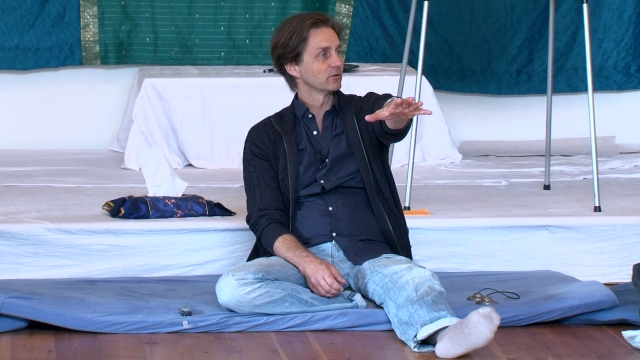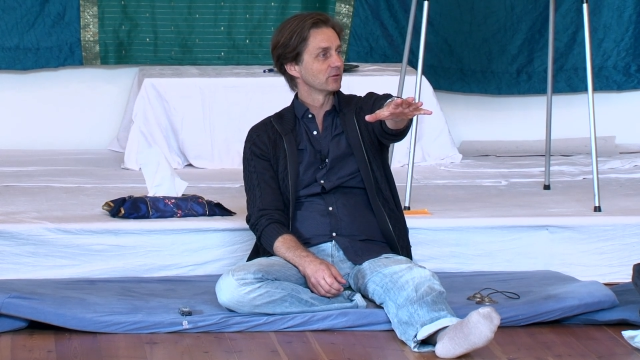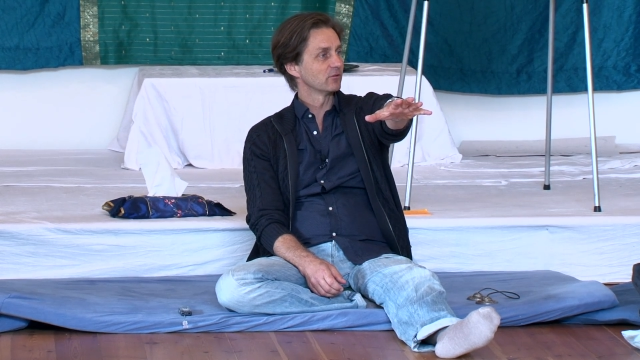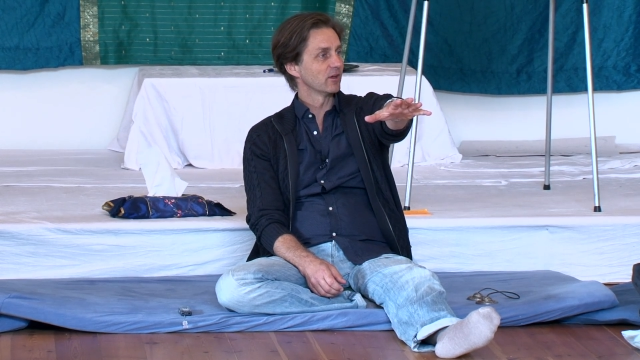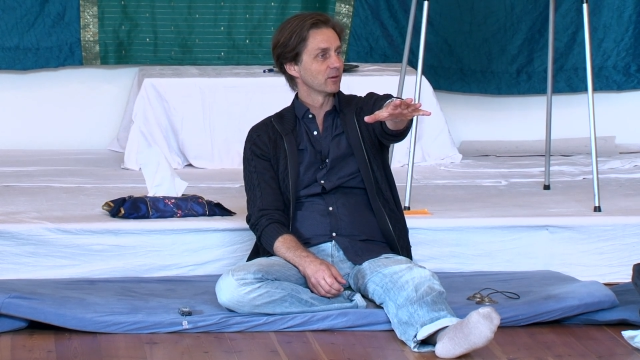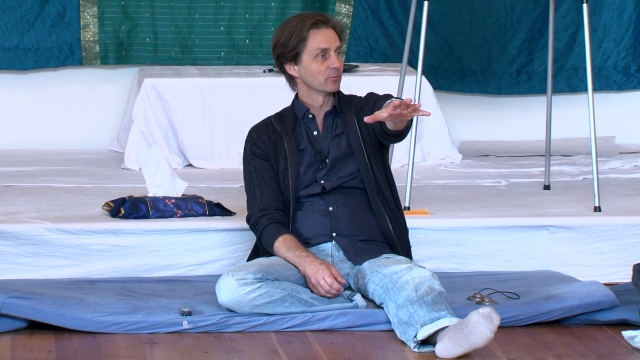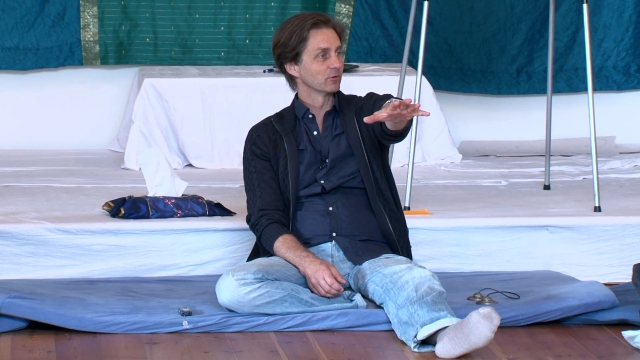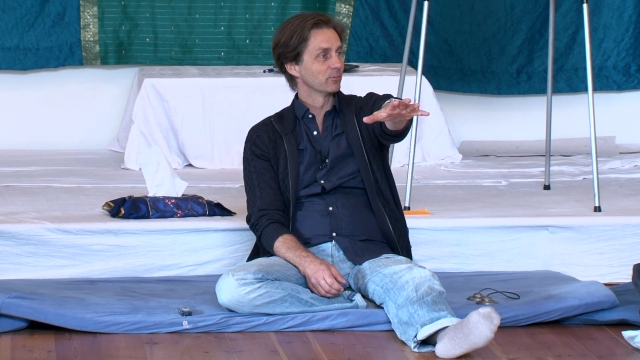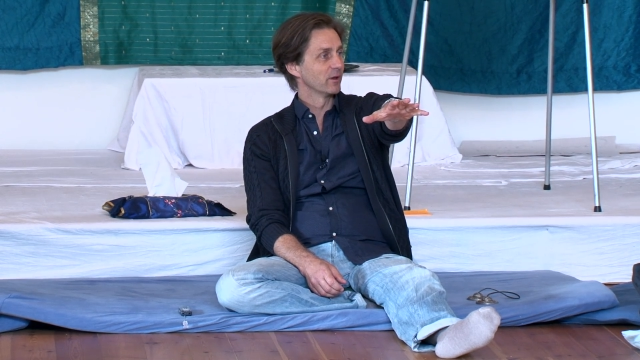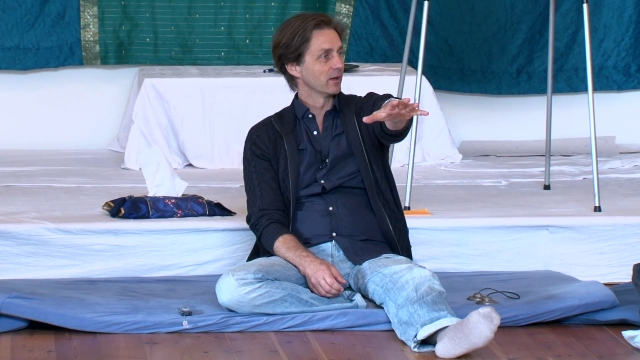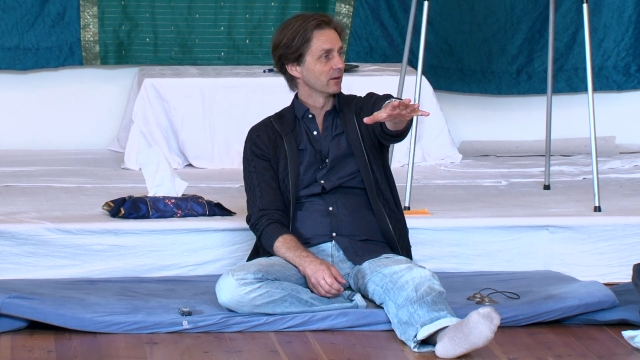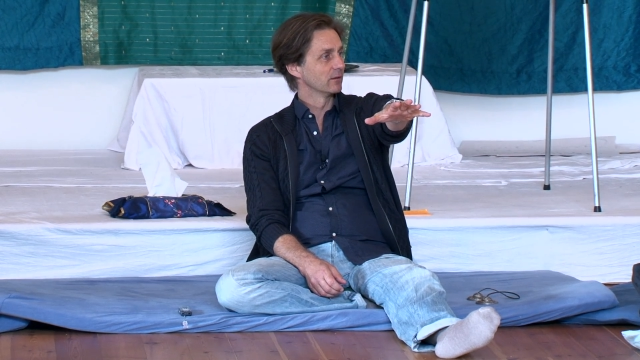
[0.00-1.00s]
in Table
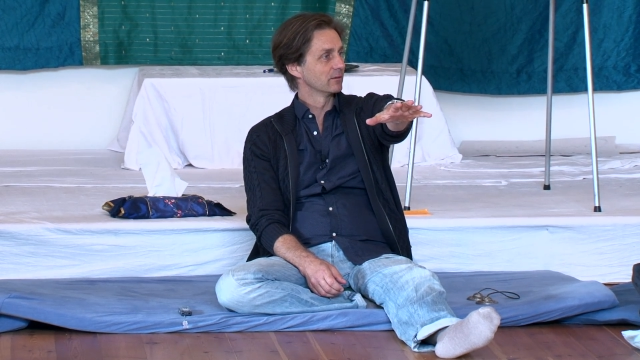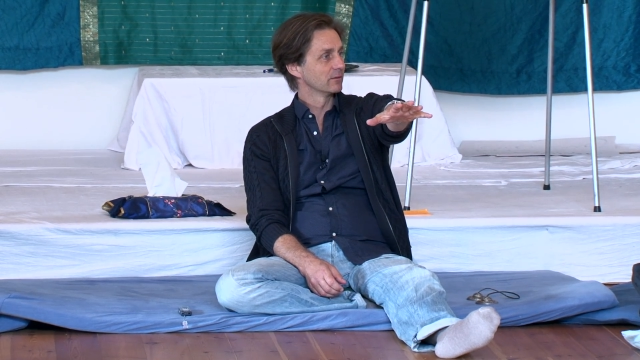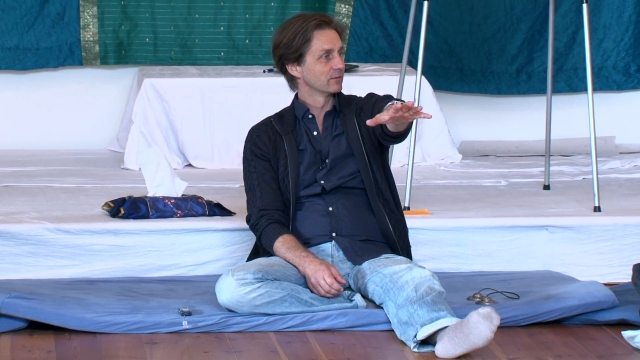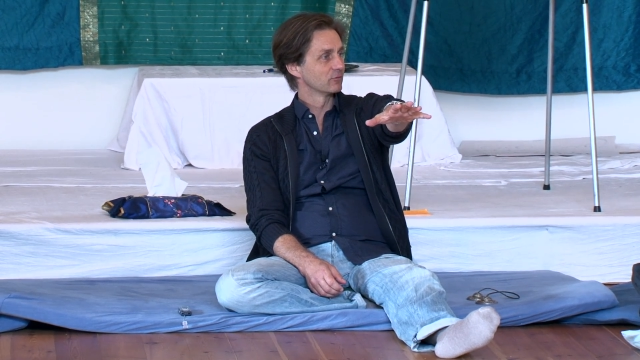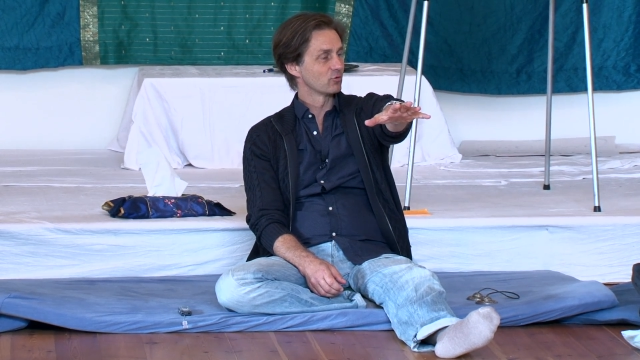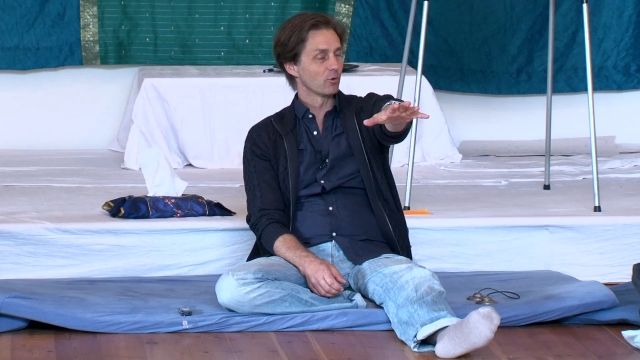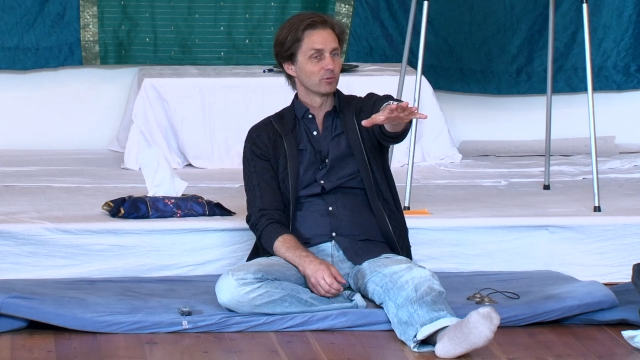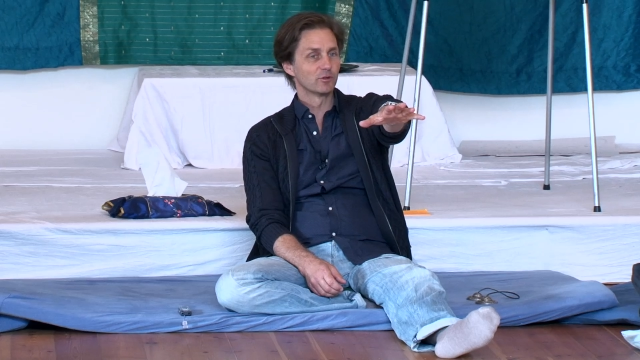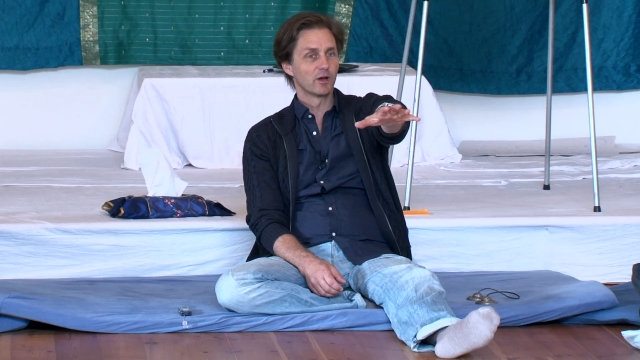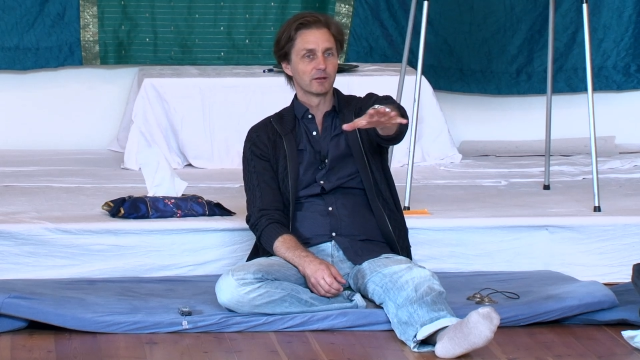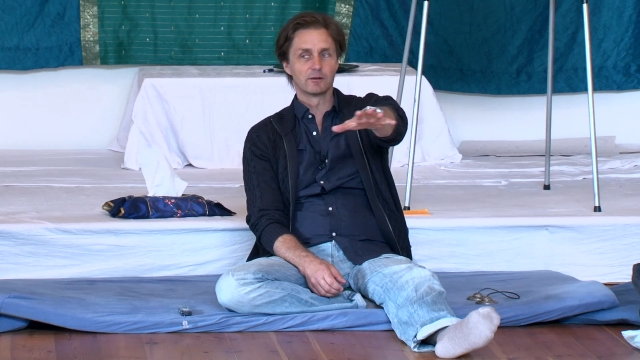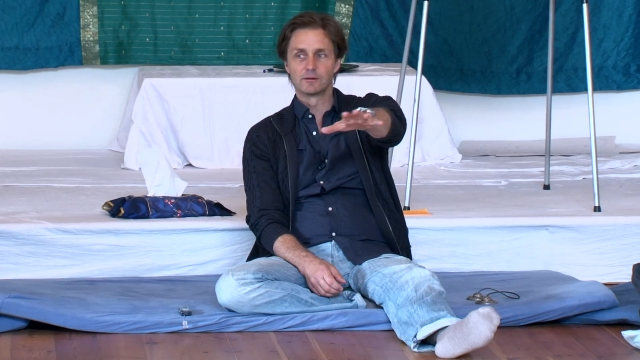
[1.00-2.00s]
Bay, Robben
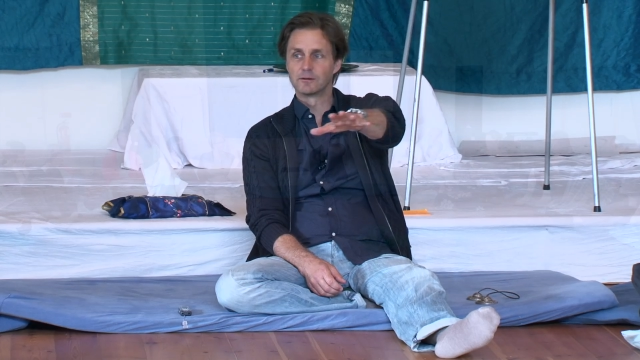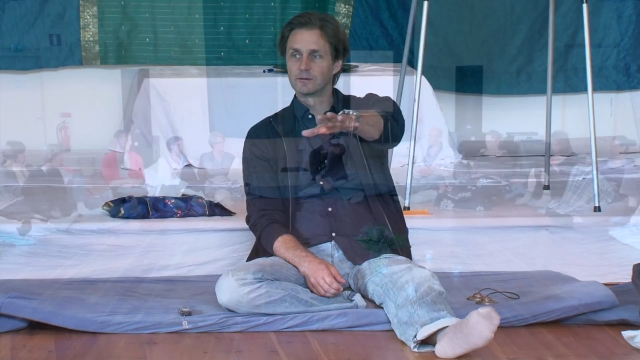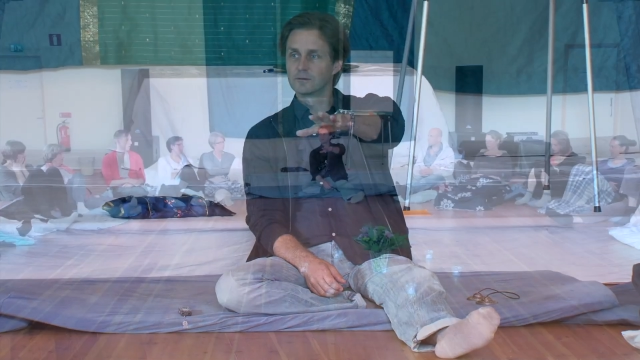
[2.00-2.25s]
Island.